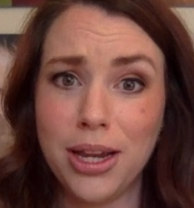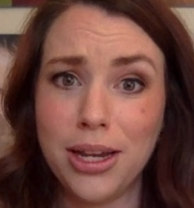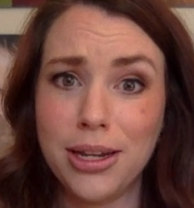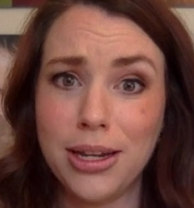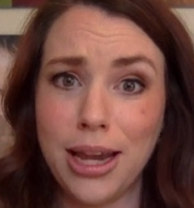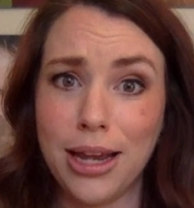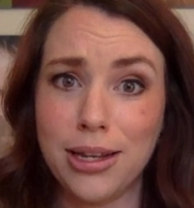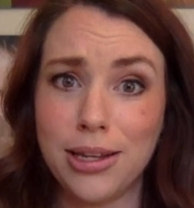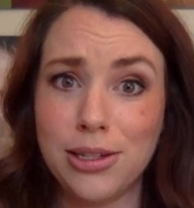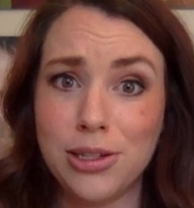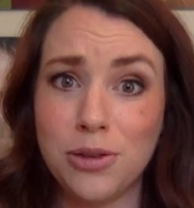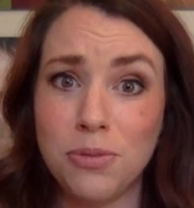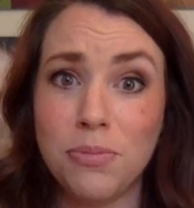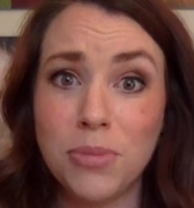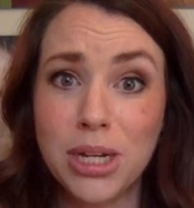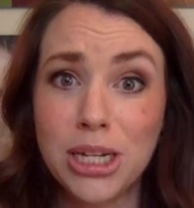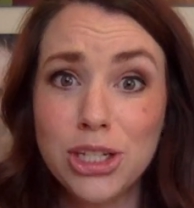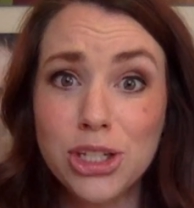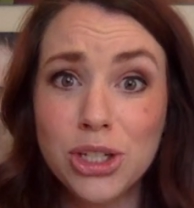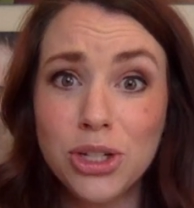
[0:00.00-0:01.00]
get to
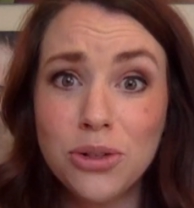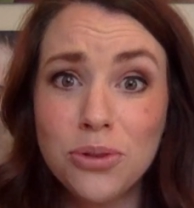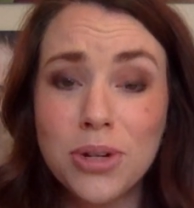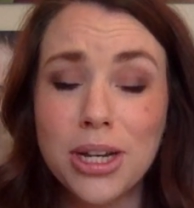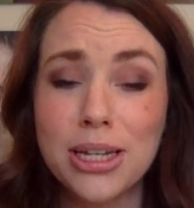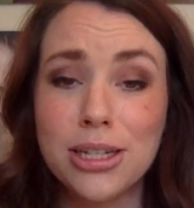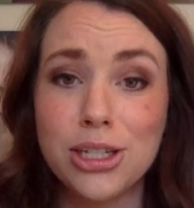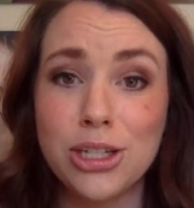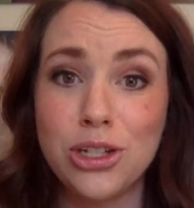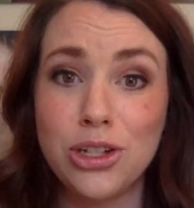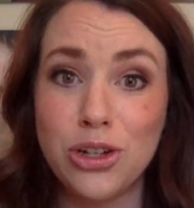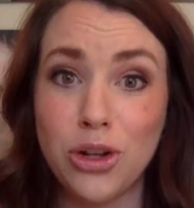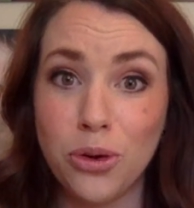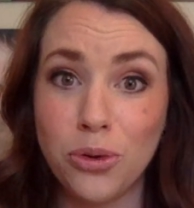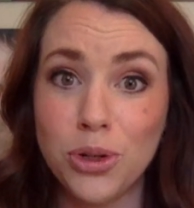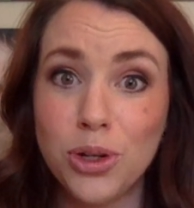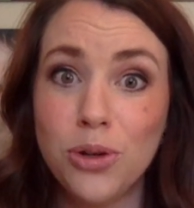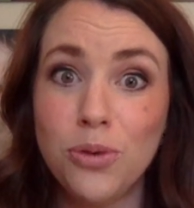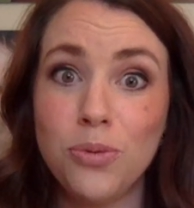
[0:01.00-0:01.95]
meet you, get to know you.